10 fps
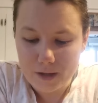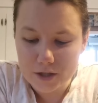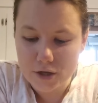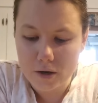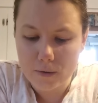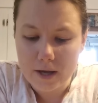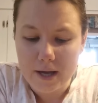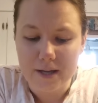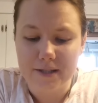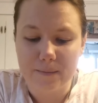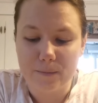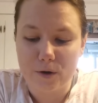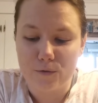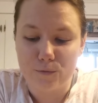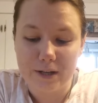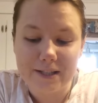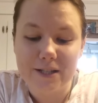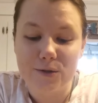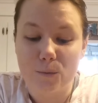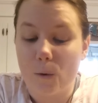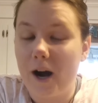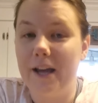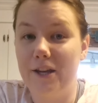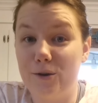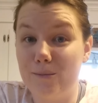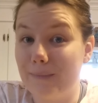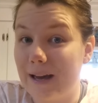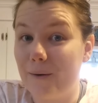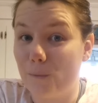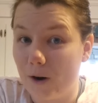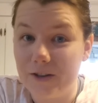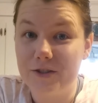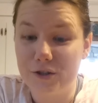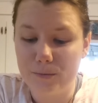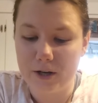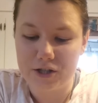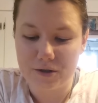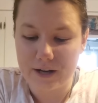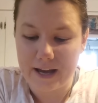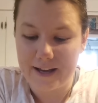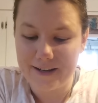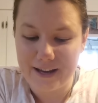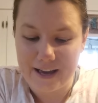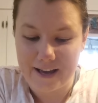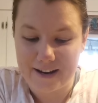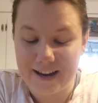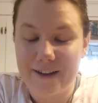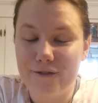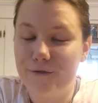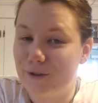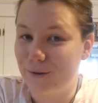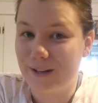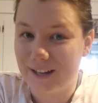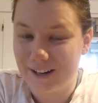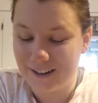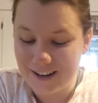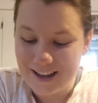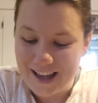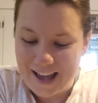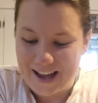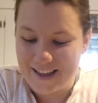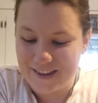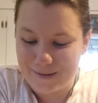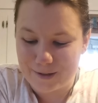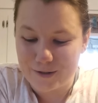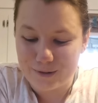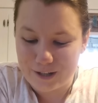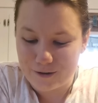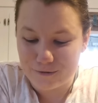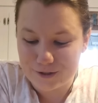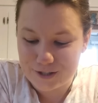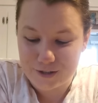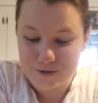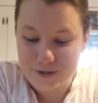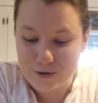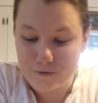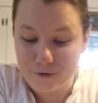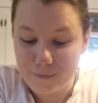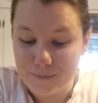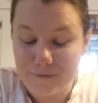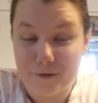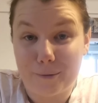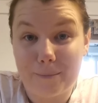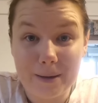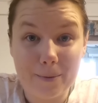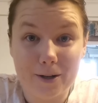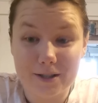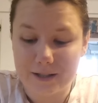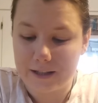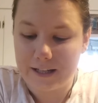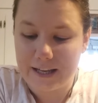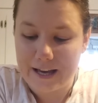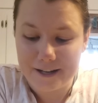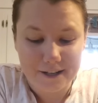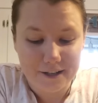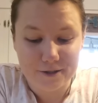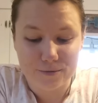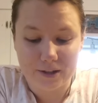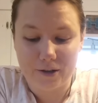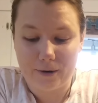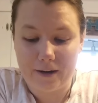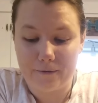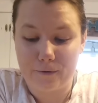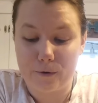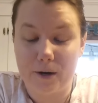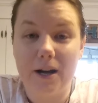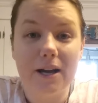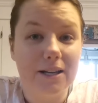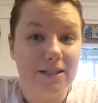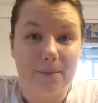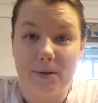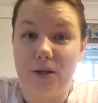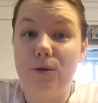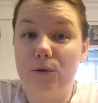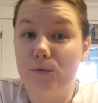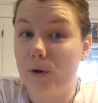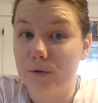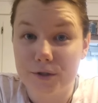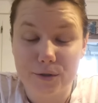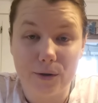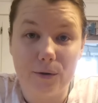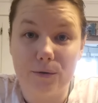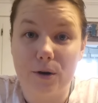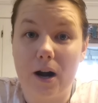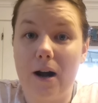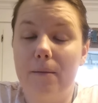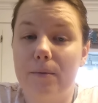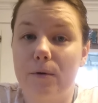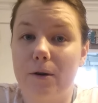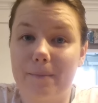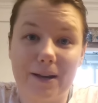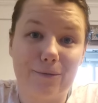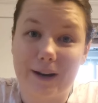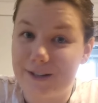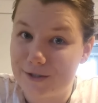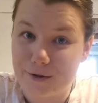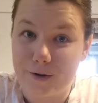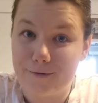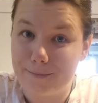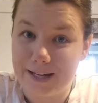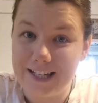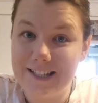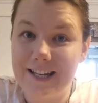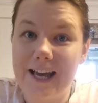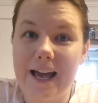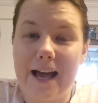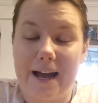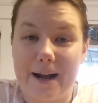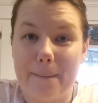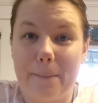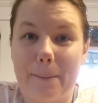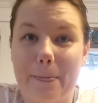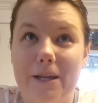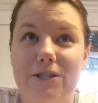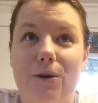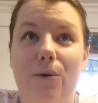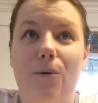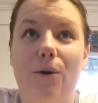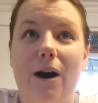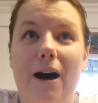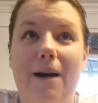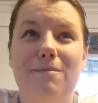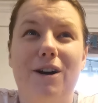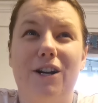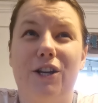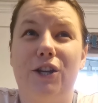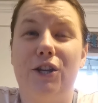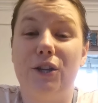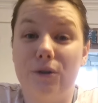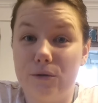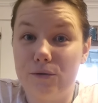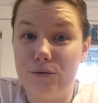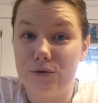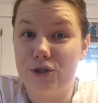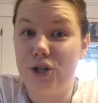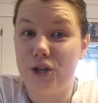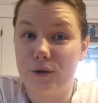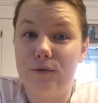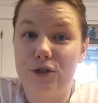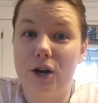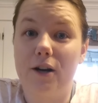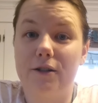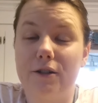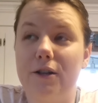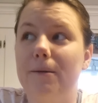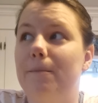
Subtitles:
So some reasons why you may want to pressure can, and I have a few here that I'm going to read over to you. So for me personally, canning is really great for somebody who grows their own crop or may raise their own meat. So I'm not a huge gardener.